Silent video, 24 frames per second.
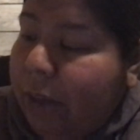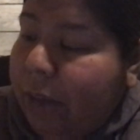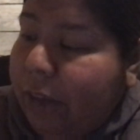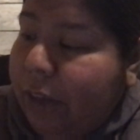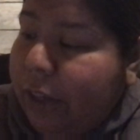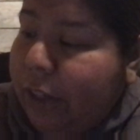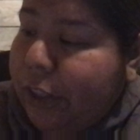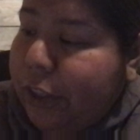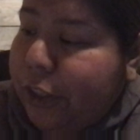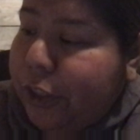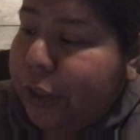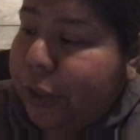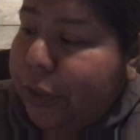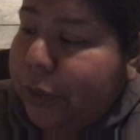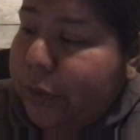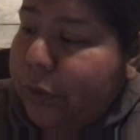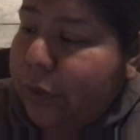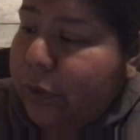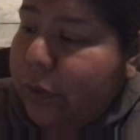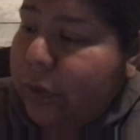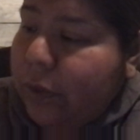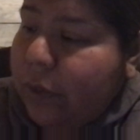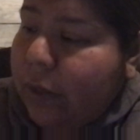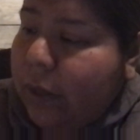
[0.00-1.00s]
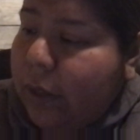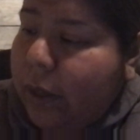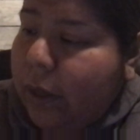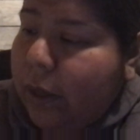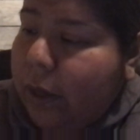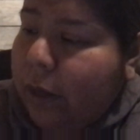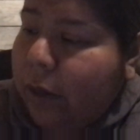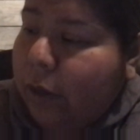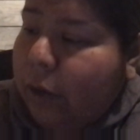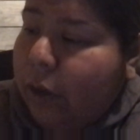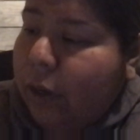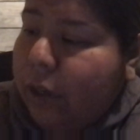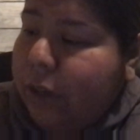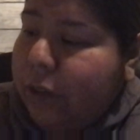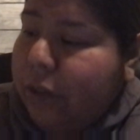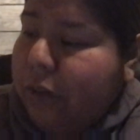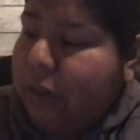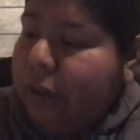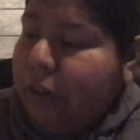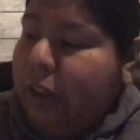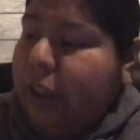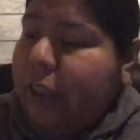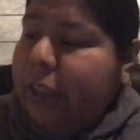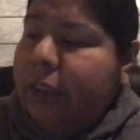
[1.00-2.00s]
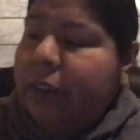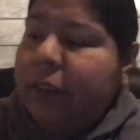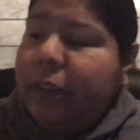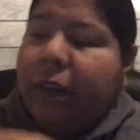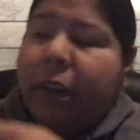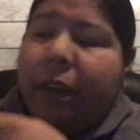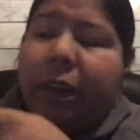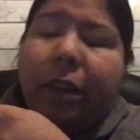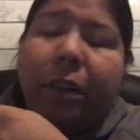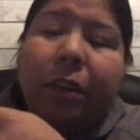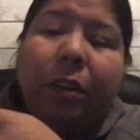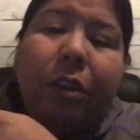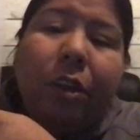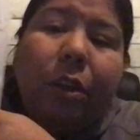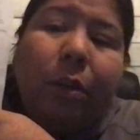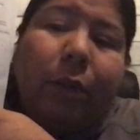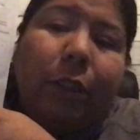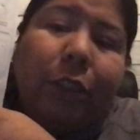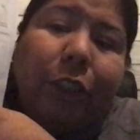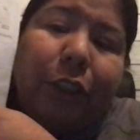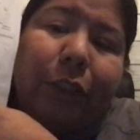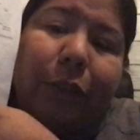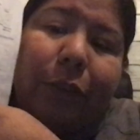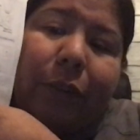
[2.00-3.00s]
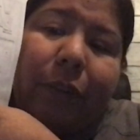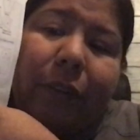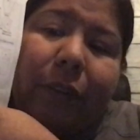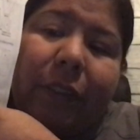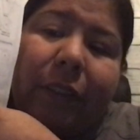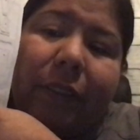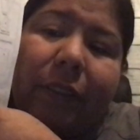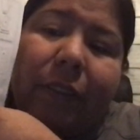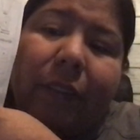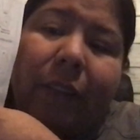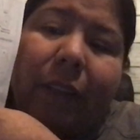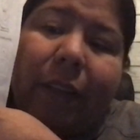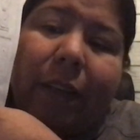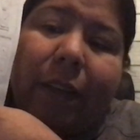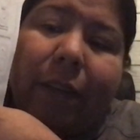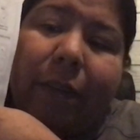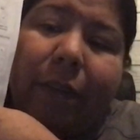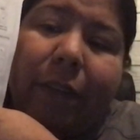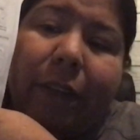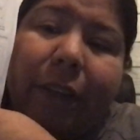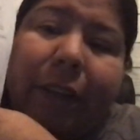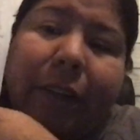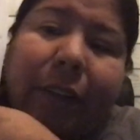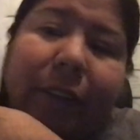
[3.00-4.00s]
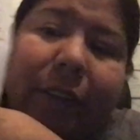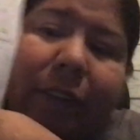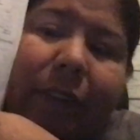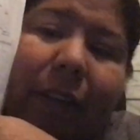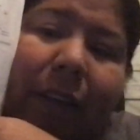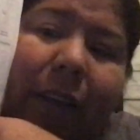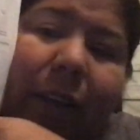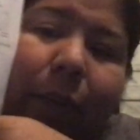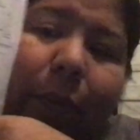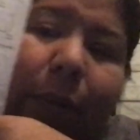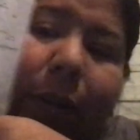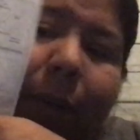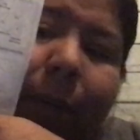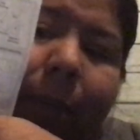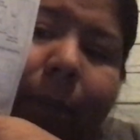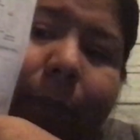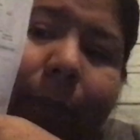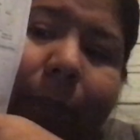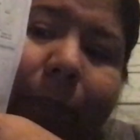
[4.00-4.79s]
you choose the crossover hood style, you would choose this layout here, the second one.